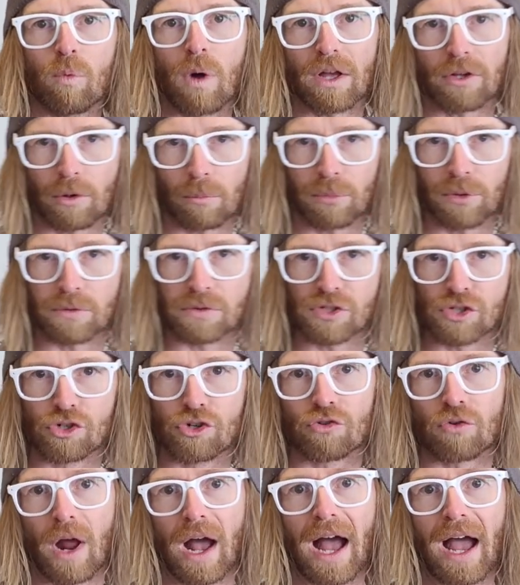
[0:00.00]
while your boots
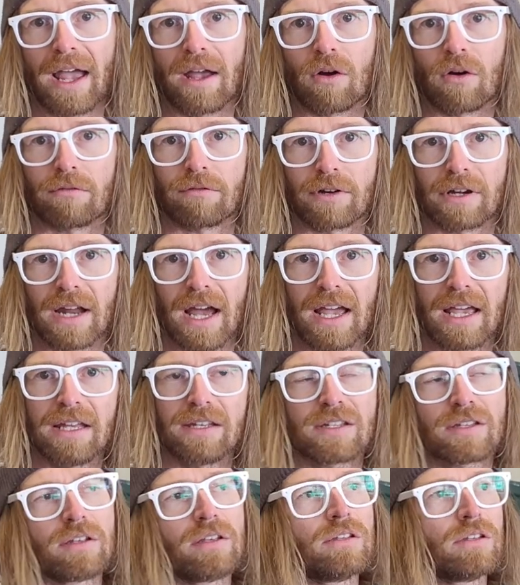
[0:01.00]
dry
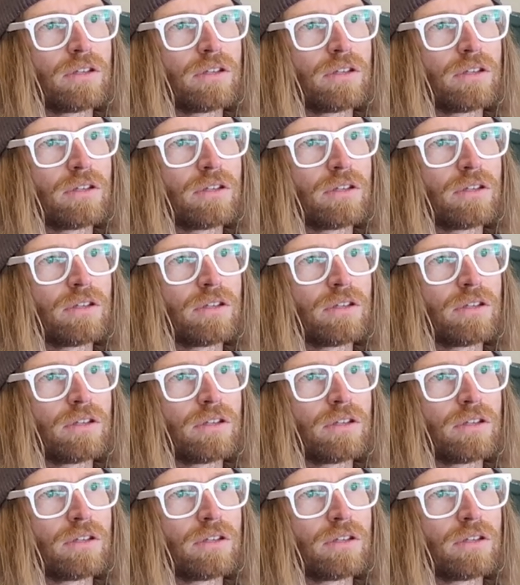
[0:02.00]
overnight.